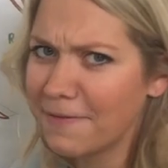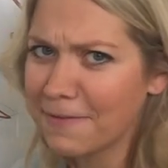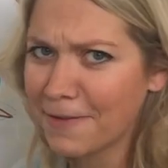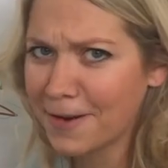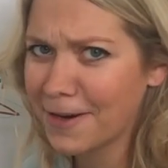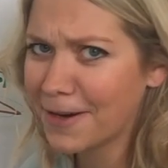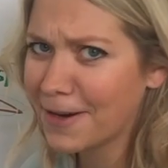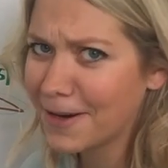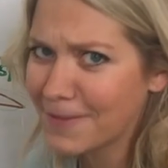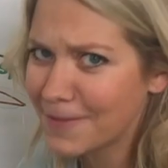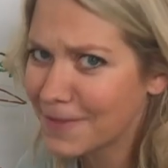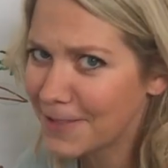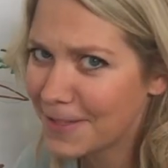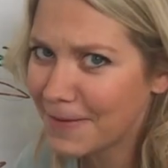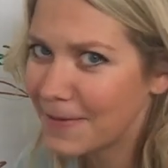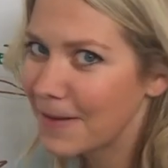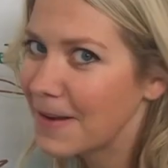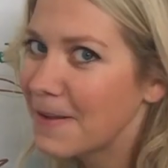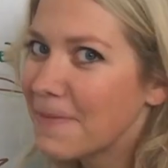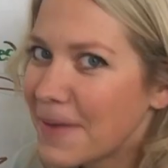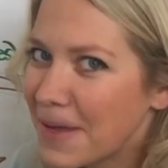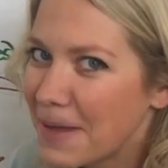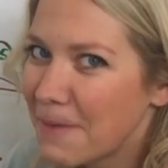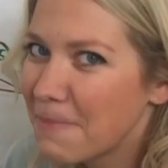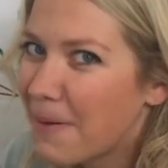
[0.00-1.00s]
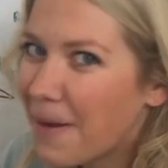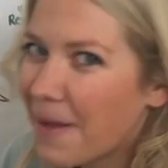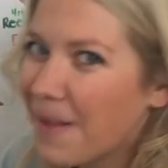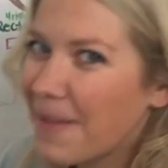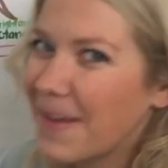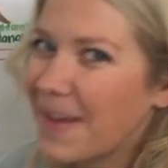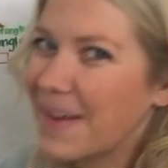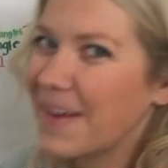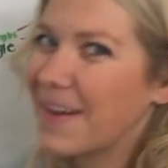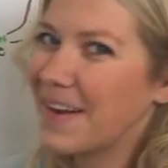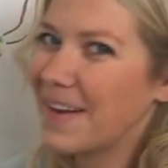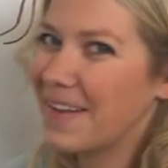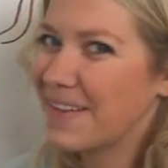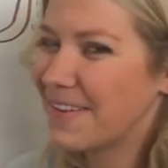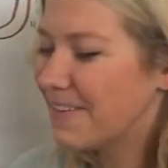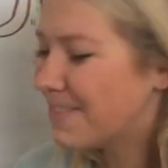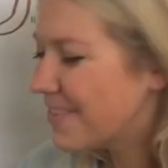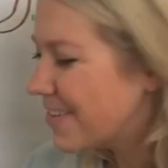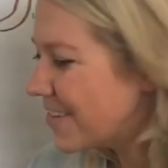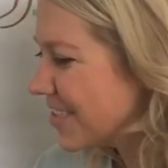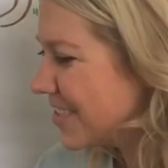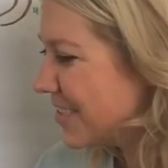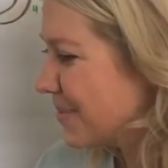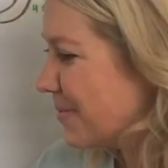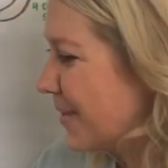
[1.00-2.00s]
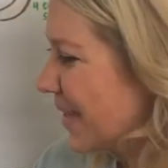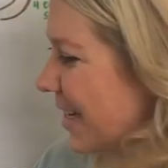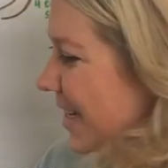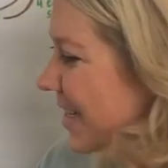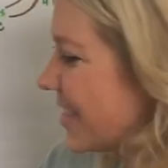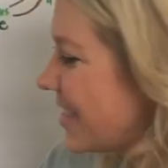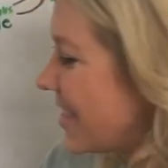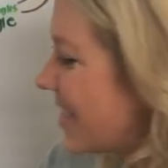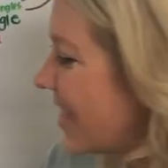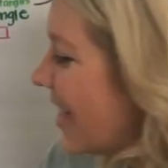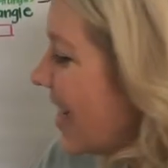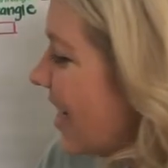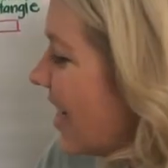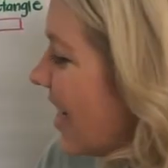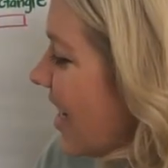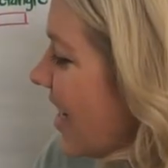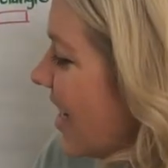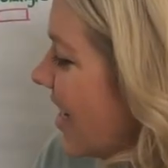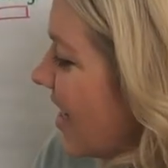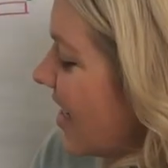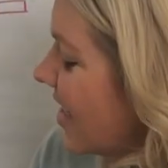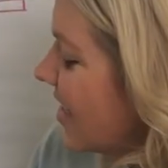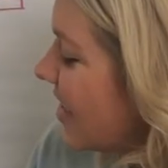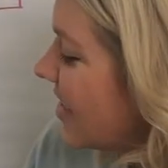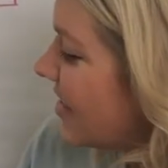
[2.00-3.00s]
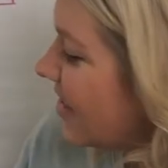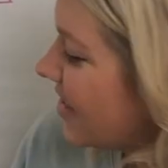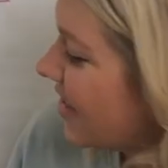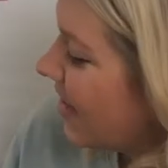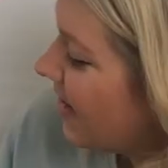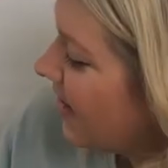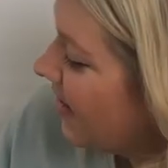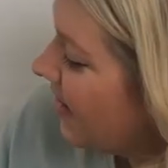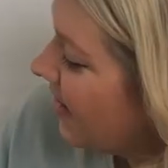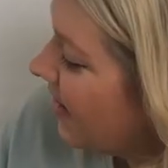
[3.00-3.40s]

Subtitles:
of curves, so it wouldn't be a polygon in the first place. So